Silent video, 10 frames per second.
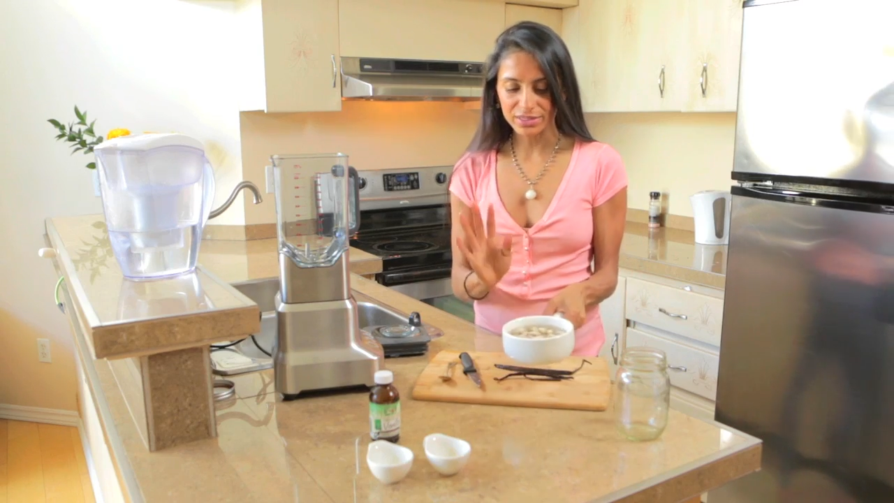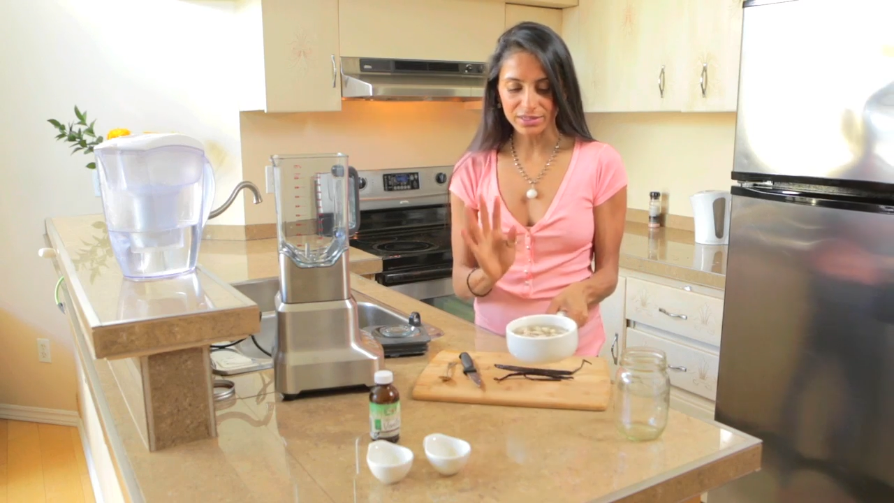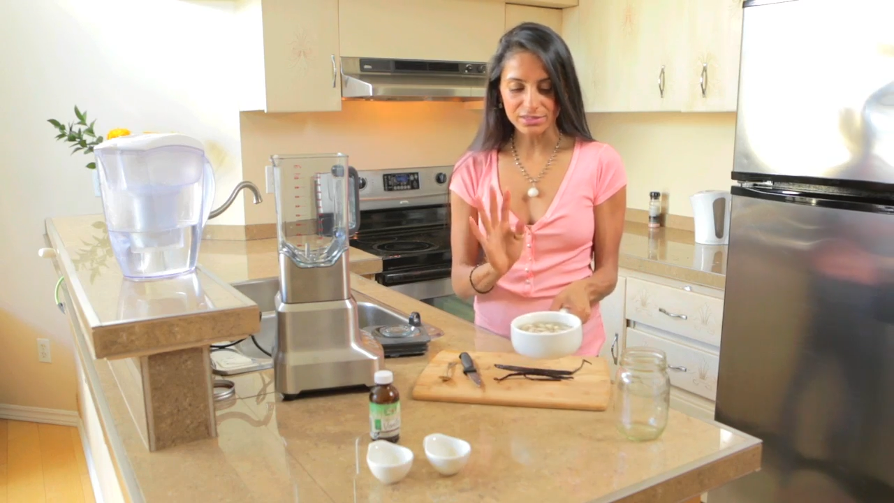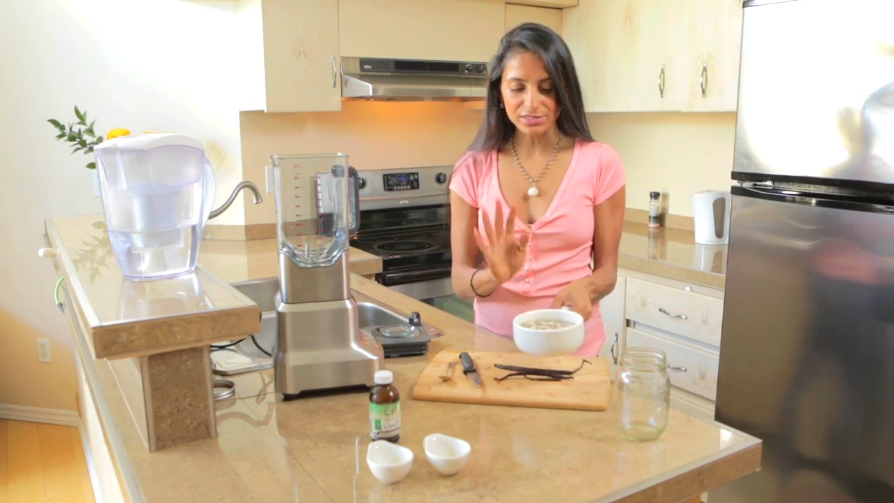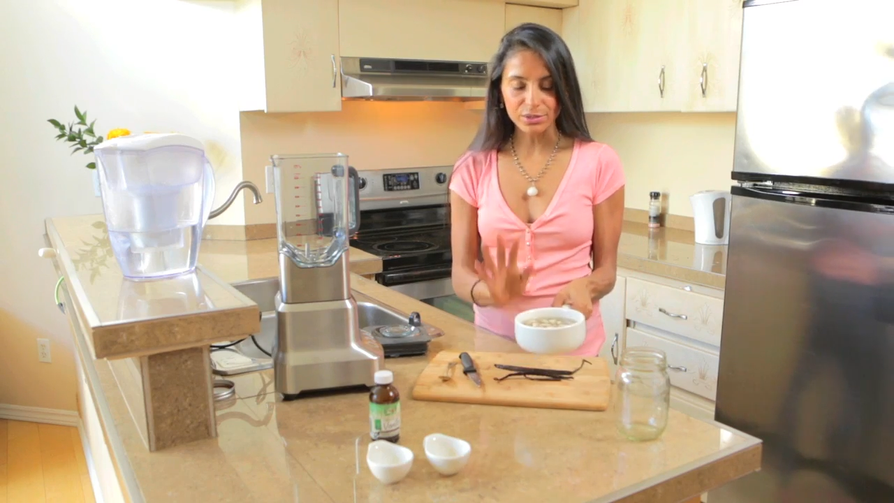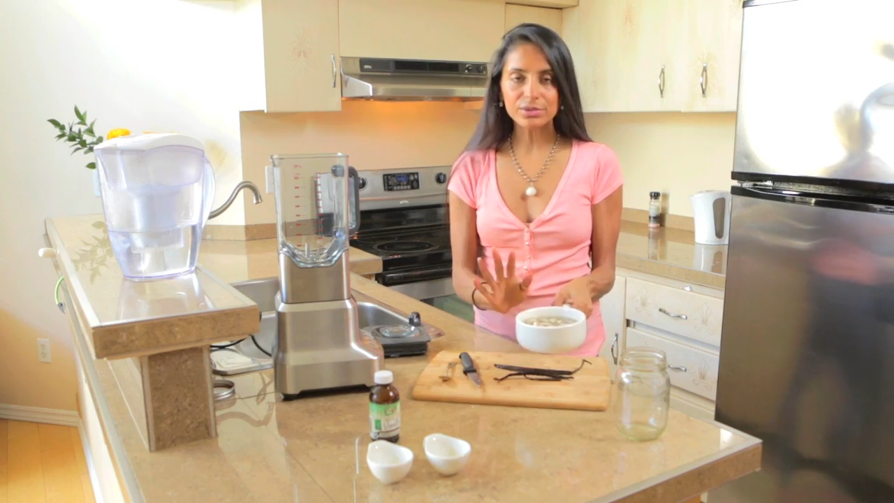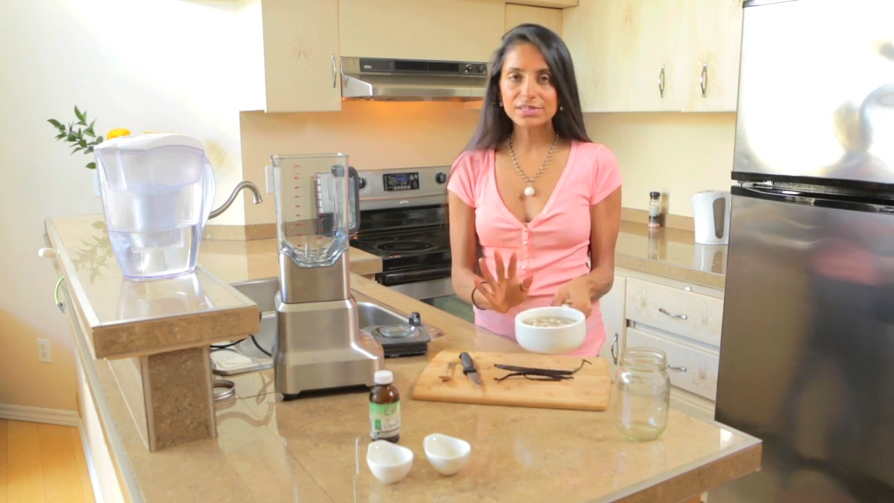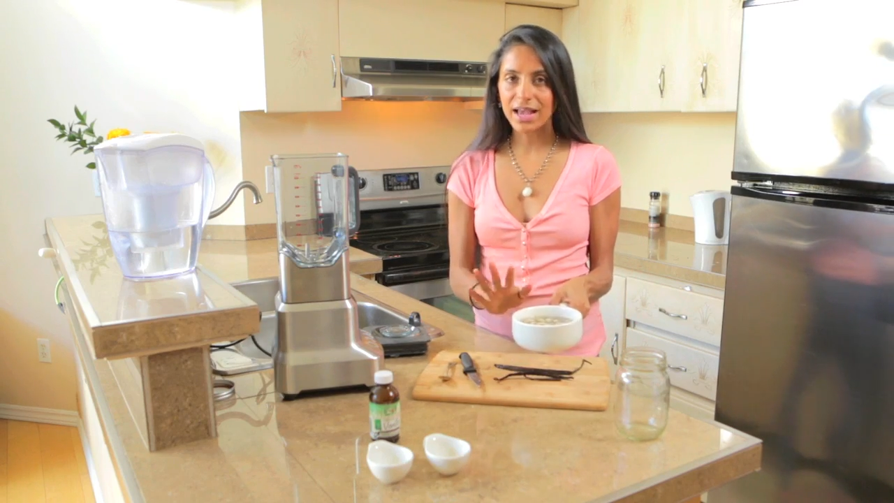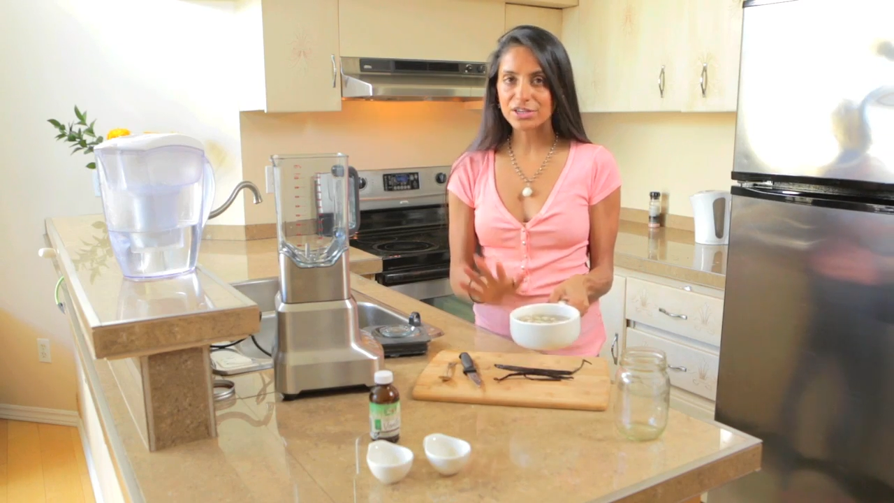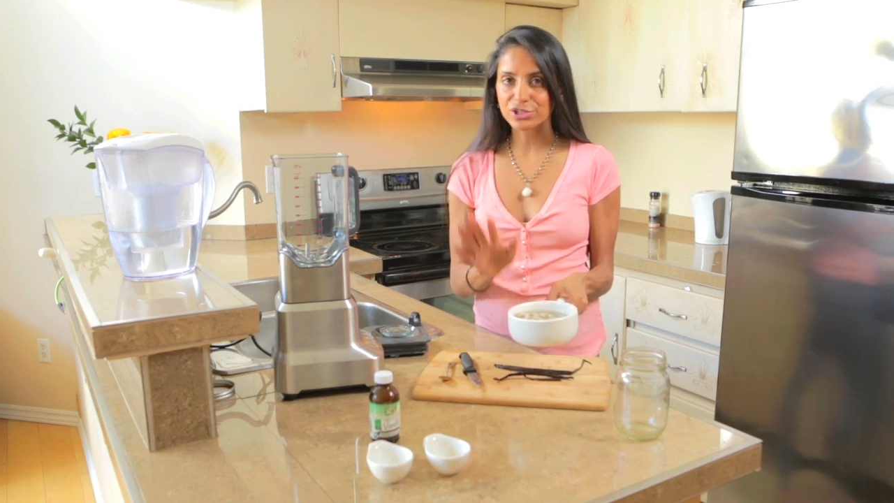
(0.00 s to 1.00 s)
the soaked
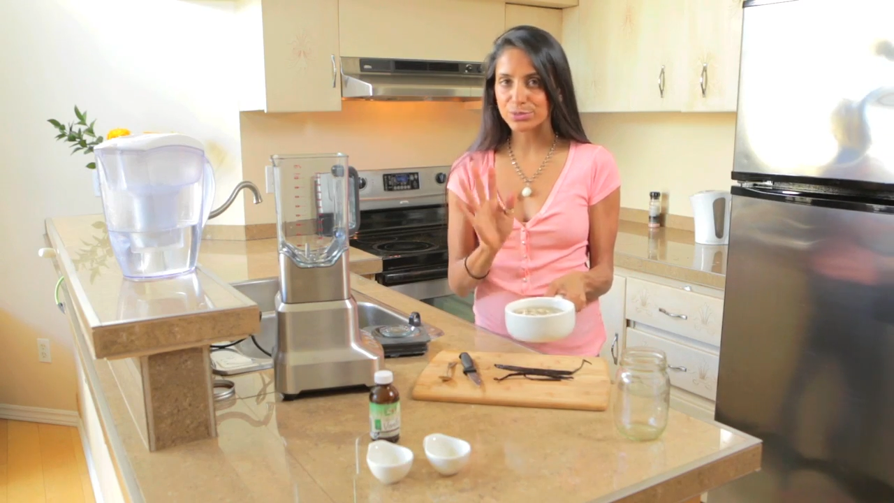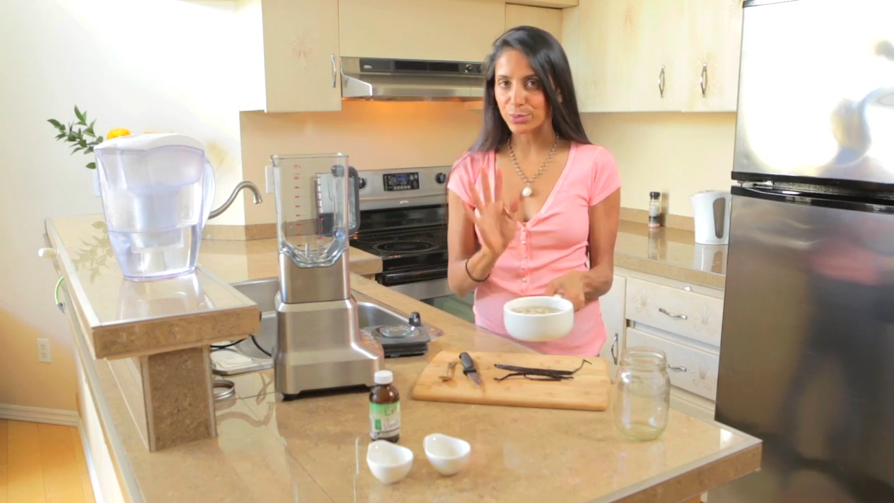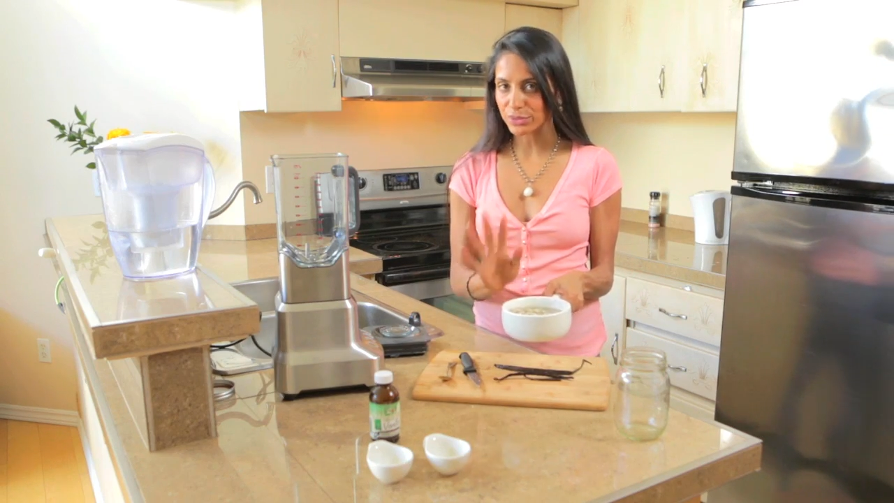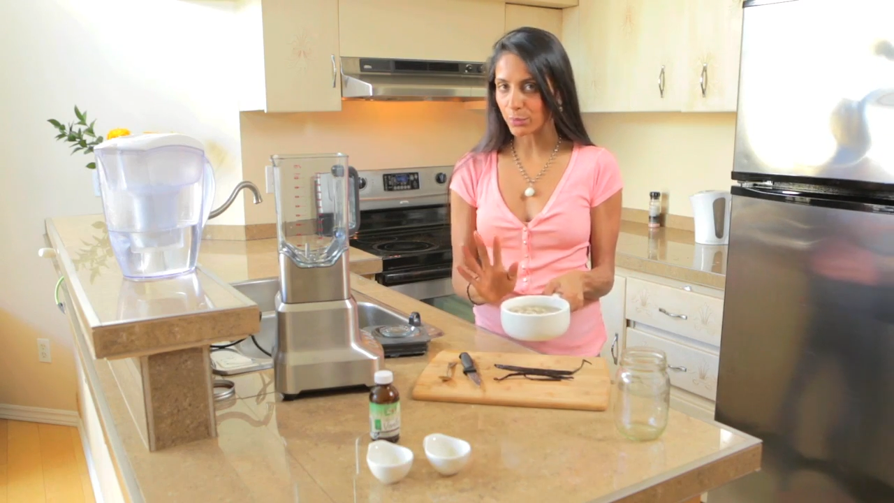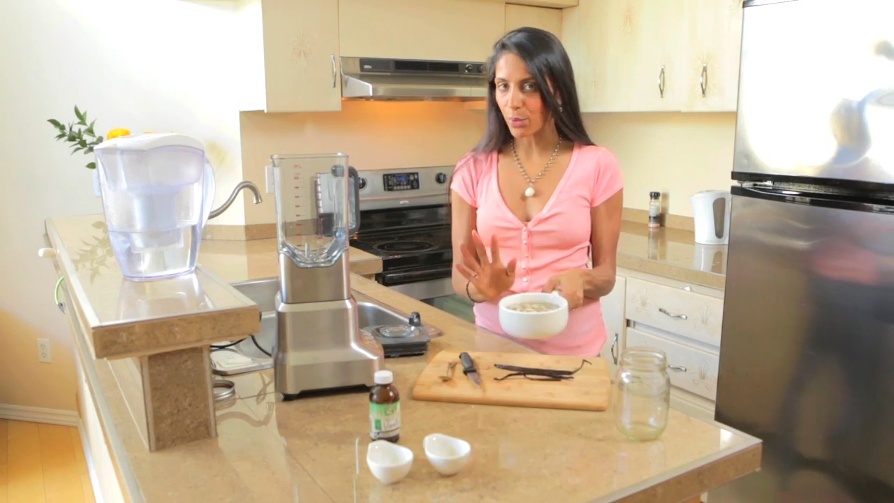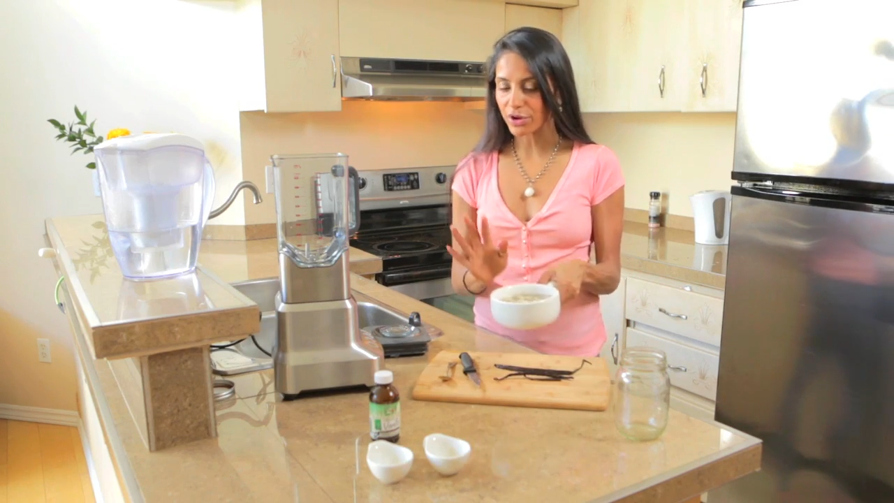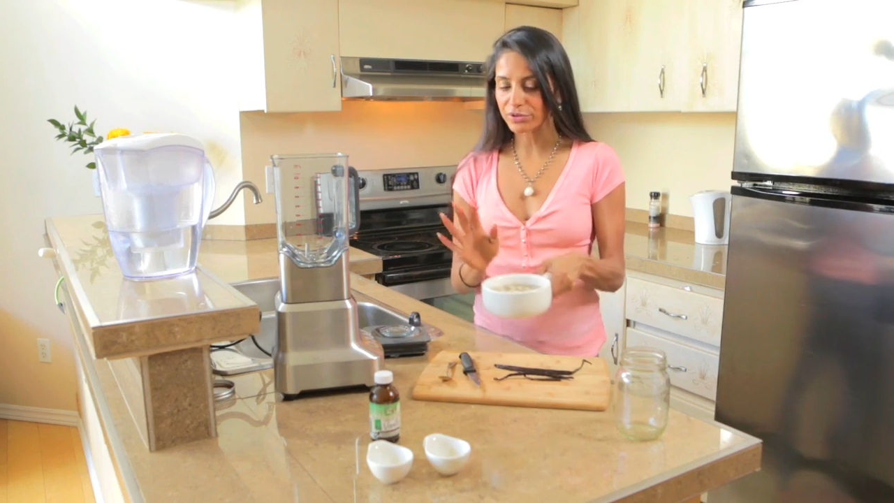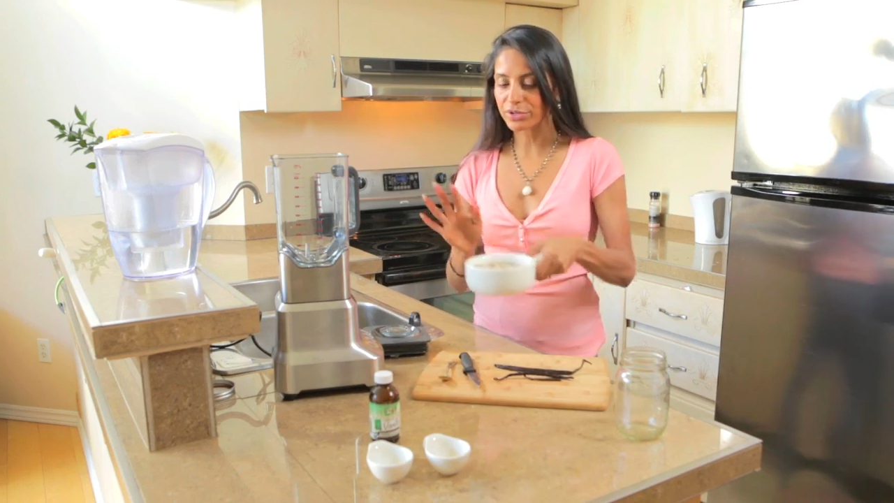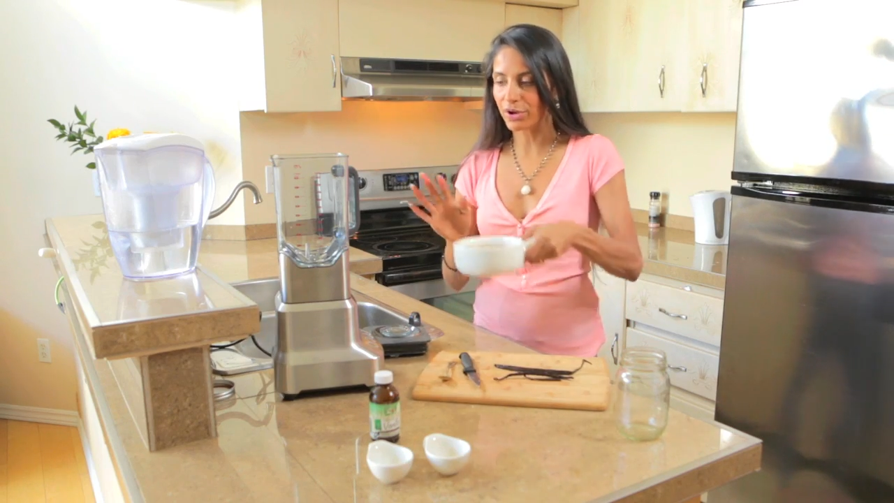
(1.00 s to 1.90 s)
cashews with the water and